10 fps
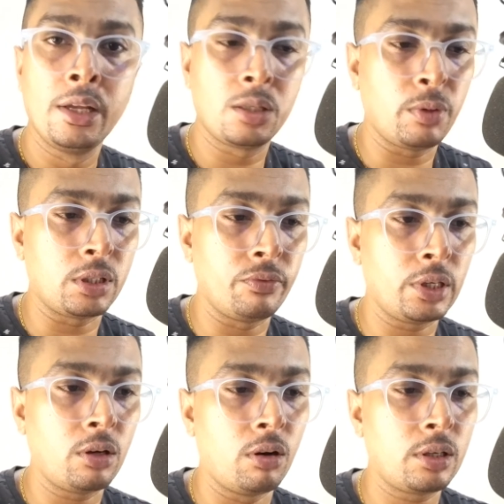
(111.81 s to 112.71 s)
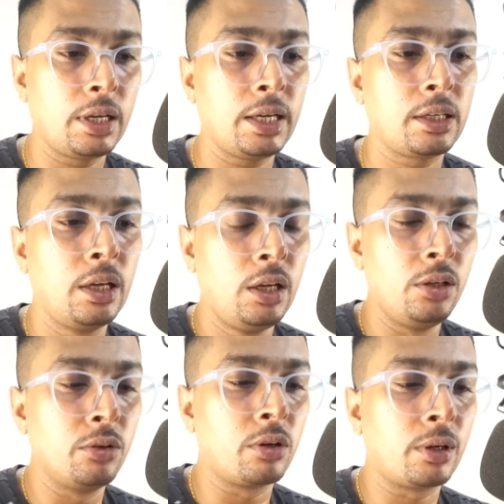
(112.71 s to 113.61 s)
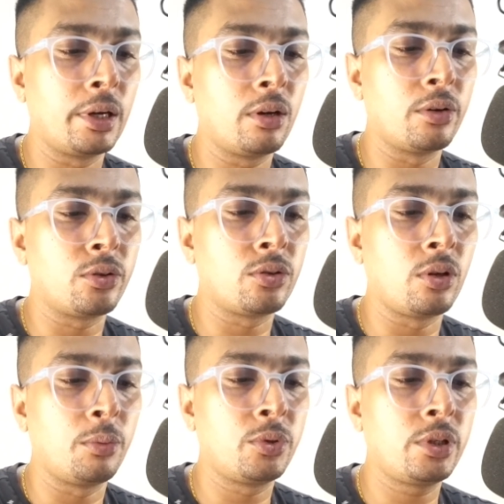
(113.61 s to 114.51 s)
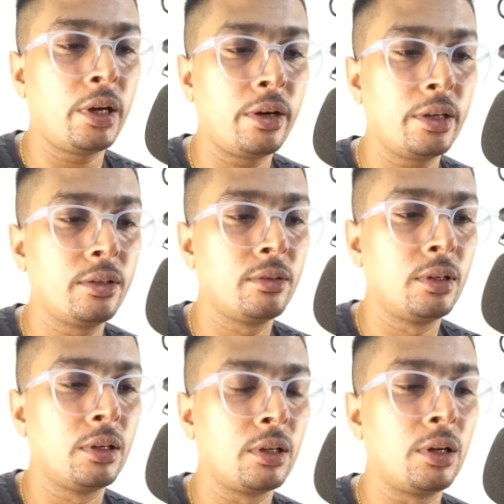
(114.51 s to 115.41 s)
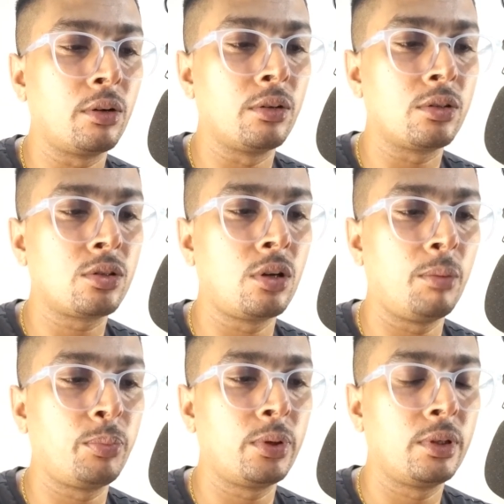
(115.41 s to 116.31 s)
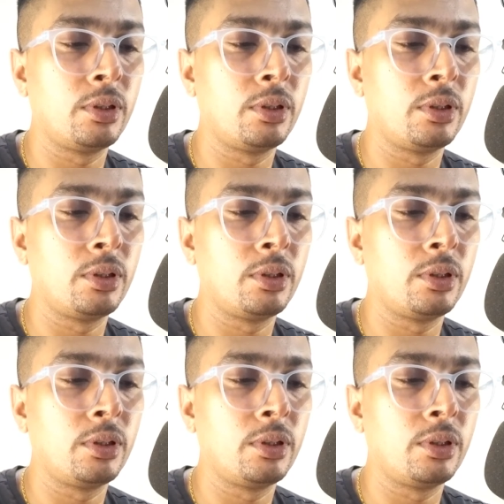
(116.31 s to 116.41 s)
specific contact you could click on stop sharing Click on stop